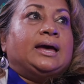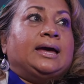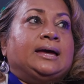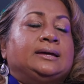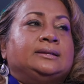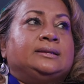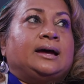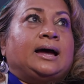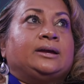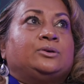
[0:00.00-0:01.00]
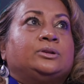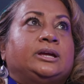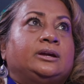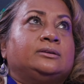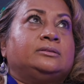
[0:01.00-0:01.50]
and I could
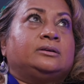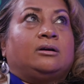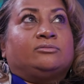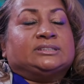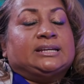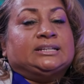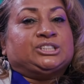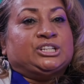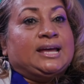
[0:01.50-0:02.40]
hear the conversation,